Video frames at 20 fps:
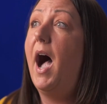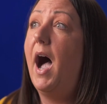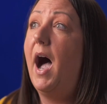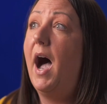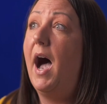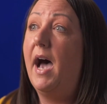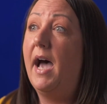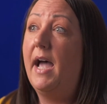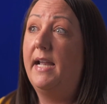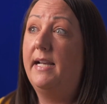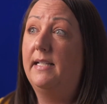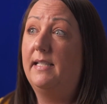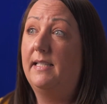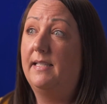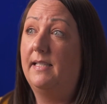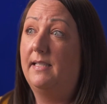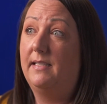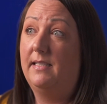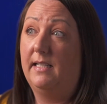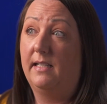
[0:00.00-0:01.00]
I
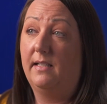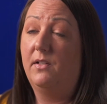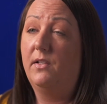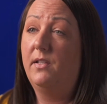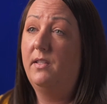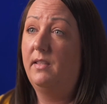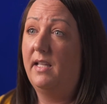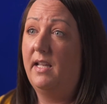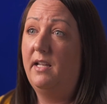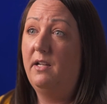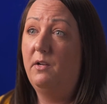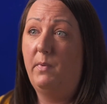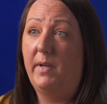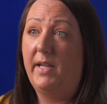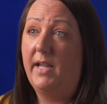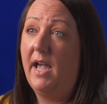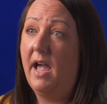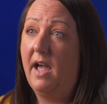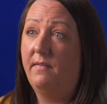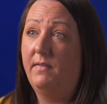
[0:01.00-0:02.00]
still think
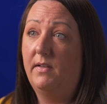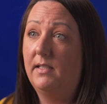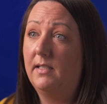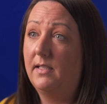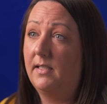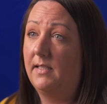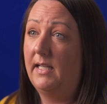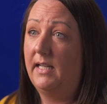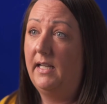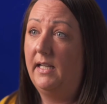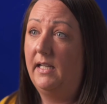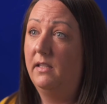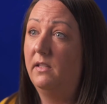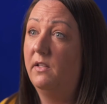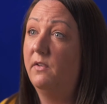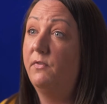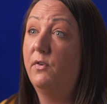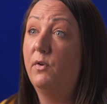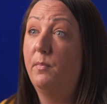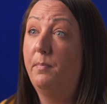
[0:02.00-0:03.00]
we haven't
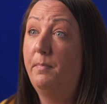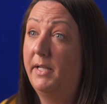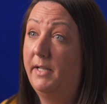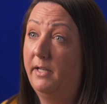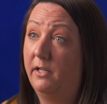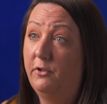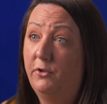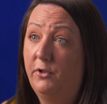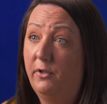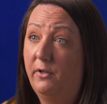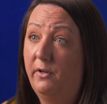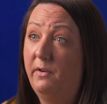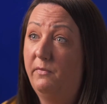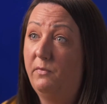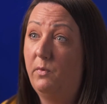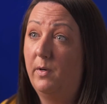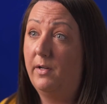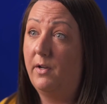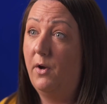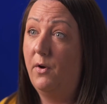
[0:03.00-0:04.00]
seen the full picture
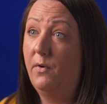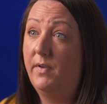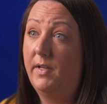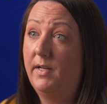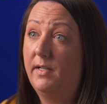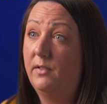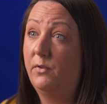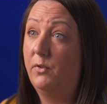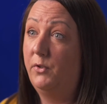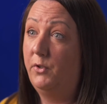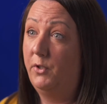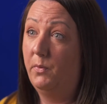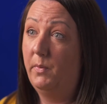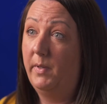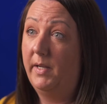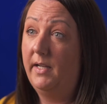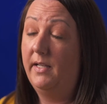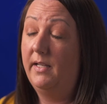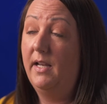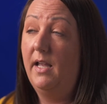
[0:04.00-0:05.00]
of what COVID is
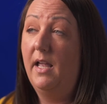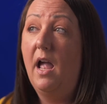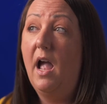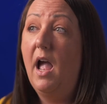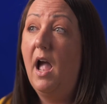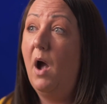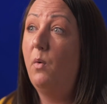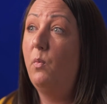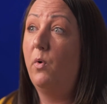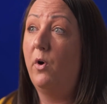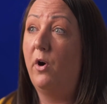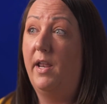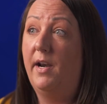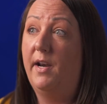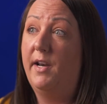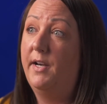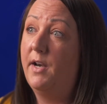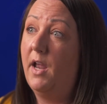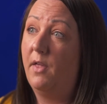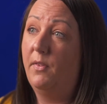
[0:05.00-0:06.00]
doing. We're
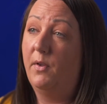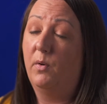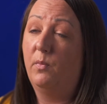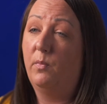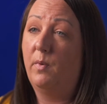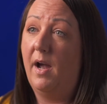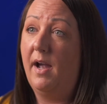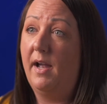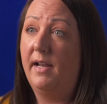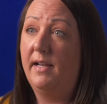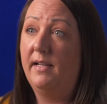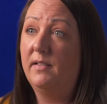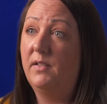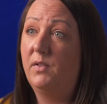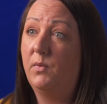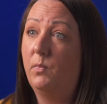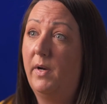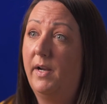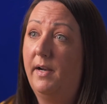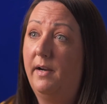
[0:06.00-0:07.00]
at another
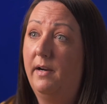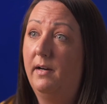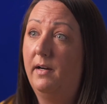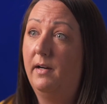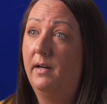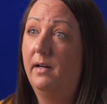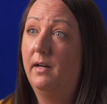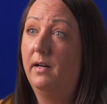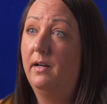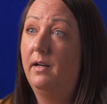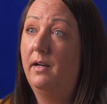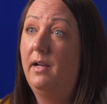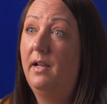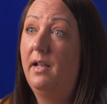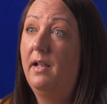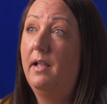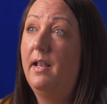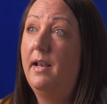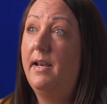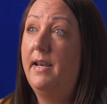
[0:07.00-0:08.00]
rise where
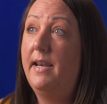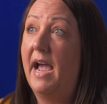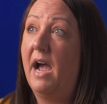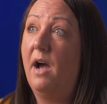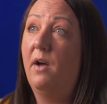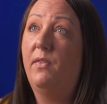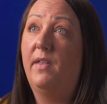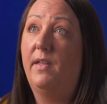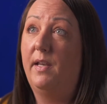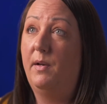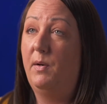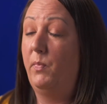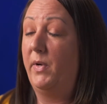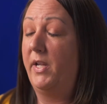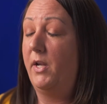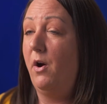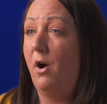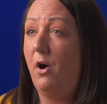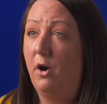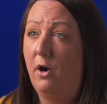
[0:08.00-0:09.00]
now that
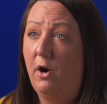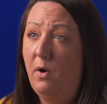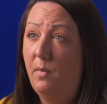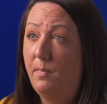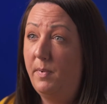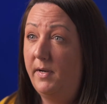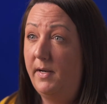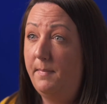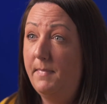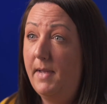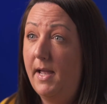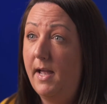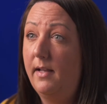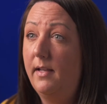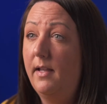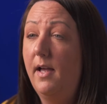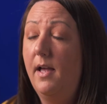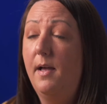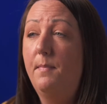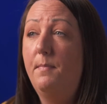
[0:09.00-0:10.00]
we are opening
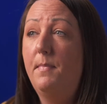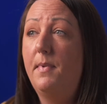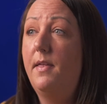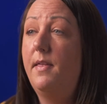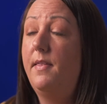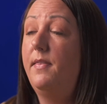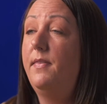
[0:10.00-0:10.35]
back up,